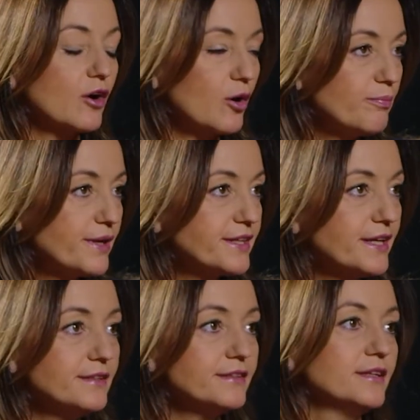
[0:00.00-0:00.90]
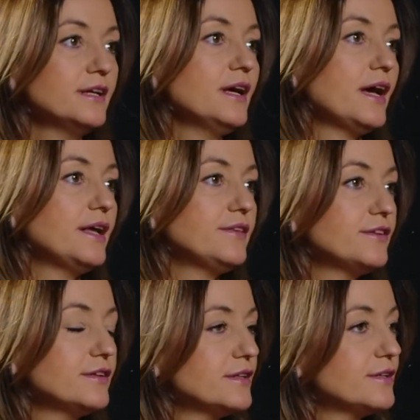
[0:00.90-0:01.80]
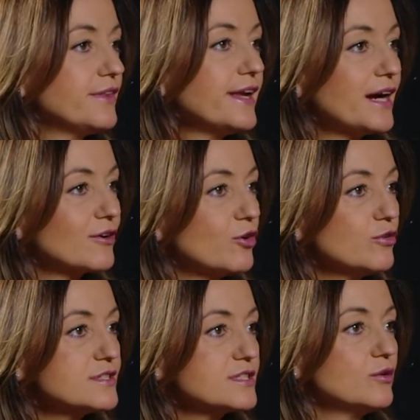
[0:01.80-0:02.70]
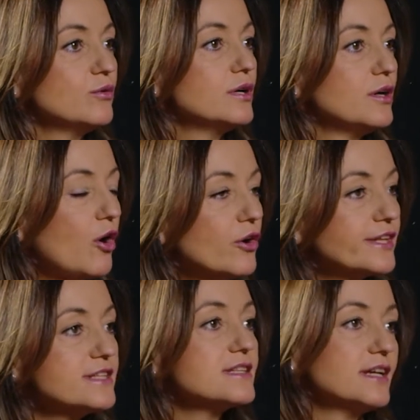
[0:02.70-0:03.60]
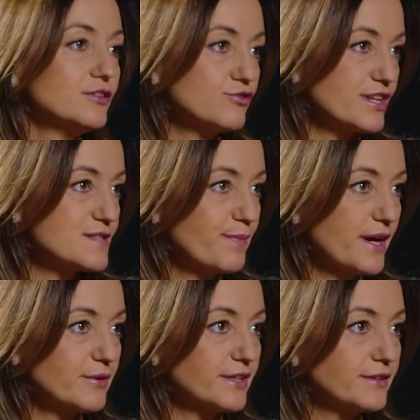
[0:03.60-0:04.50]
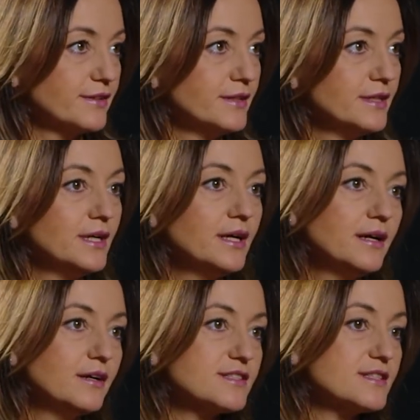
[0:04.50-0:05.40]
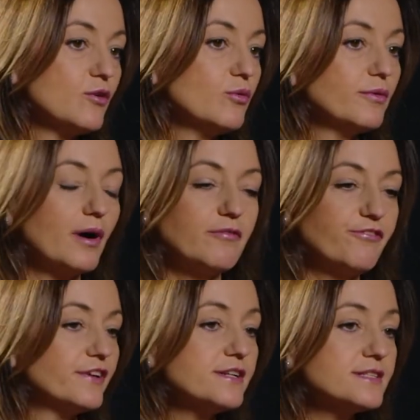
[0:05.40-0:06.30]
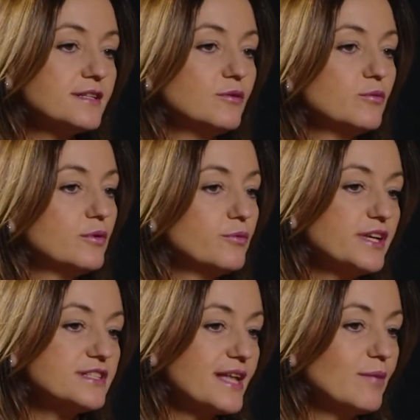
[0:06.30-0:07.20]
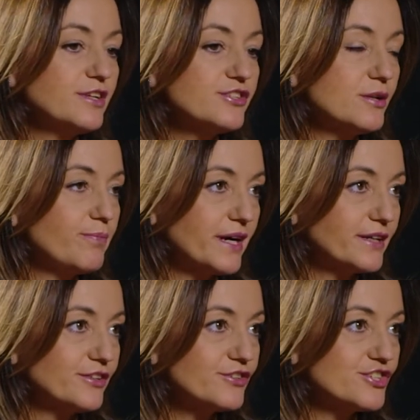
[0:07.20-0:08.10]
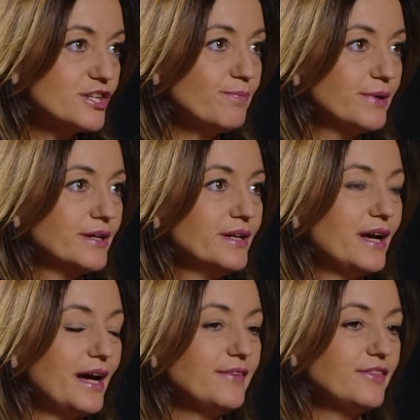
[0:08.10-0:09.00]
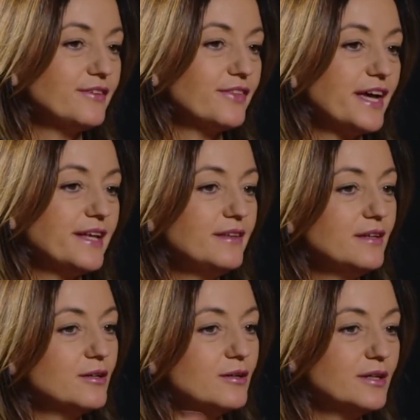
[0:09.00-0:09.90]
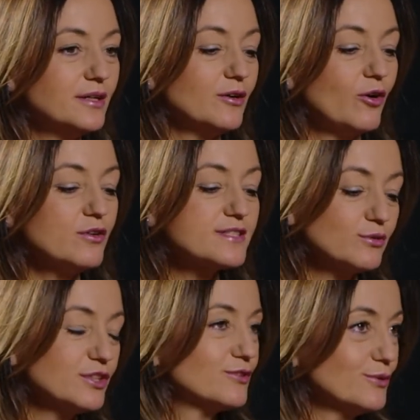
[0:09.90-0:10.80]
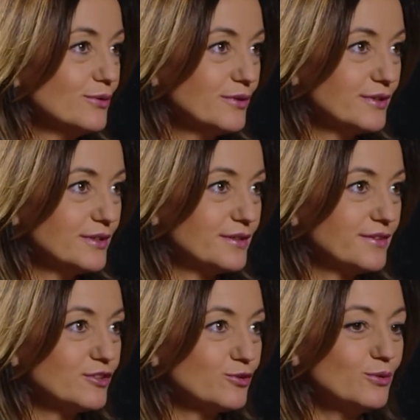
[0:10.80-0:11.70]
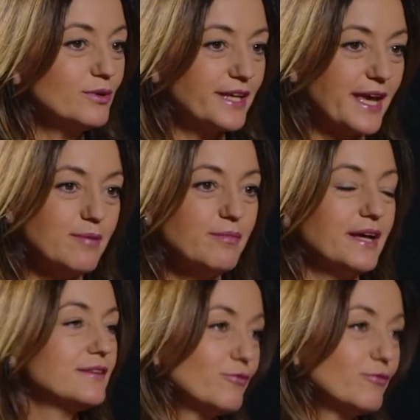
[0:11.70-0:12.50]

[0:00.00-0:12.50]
competent, and they are also honest and transparent. So first, we established the partnership, and then also the tool came, and